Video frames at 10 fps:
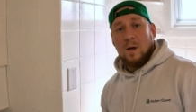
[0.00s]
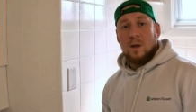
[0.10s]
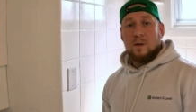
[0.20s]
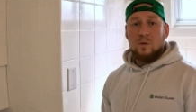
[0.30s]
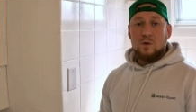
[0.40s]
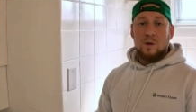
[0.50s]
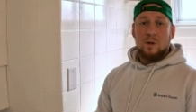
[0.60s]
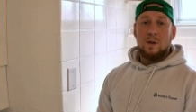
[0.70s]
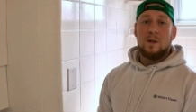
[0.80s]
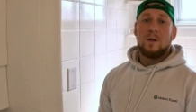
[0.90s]
As
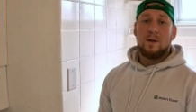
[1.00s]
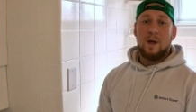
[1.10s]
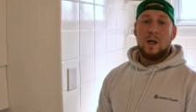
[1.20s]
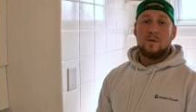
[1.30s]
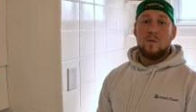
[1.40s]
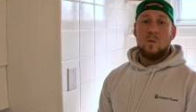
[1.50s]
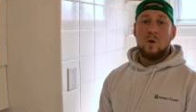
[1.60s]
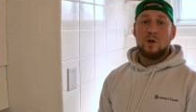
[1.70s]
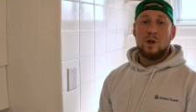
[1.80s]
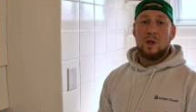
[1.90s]
usual, thanks for
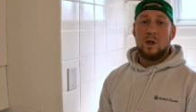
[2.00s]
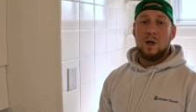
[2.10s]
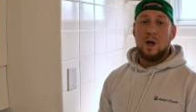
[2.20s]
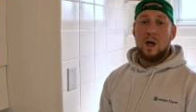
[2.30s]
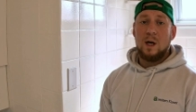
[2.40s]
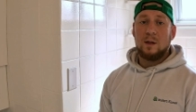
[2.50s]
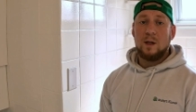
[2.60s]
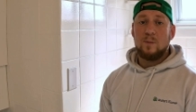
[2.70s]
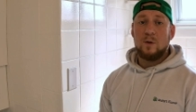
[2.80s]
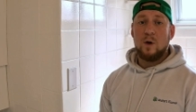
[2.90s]
watching, and
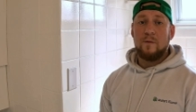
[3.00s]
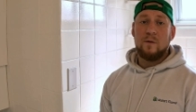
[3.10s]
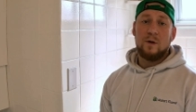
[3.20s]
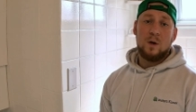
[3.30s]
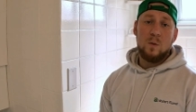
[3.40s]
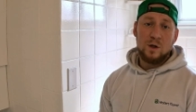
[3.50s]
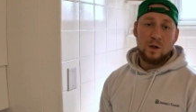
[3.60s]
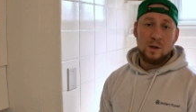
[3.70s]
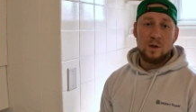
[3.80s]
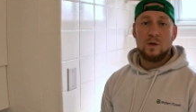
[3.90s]
let me know if you have any
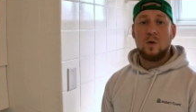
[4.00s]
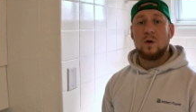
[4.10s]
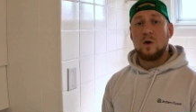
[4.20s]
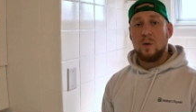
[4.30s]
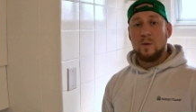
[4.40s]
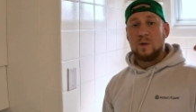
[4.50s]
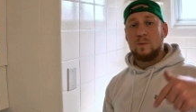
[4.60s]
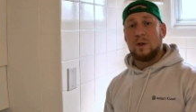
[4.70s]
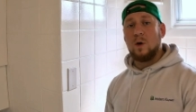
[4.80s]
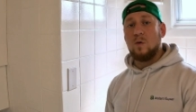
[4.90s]
questions or comments
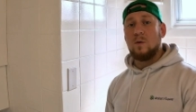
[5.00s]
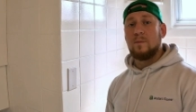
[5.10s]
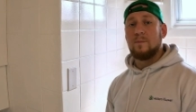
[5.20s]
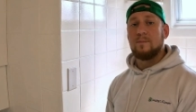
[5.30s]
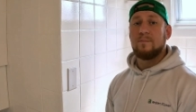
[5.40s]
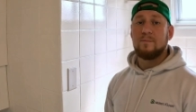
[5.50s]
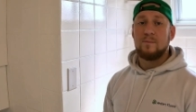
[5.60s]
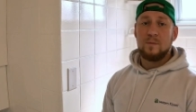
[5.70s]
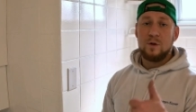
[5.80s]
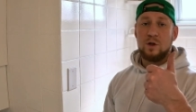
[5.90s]
below.
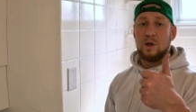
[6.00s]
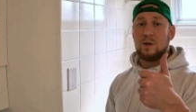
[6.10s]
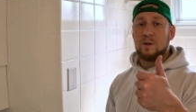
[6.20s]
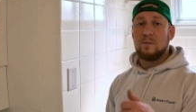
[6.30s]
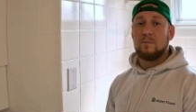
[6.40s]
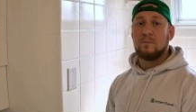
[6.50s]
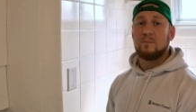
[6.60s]
Cheers!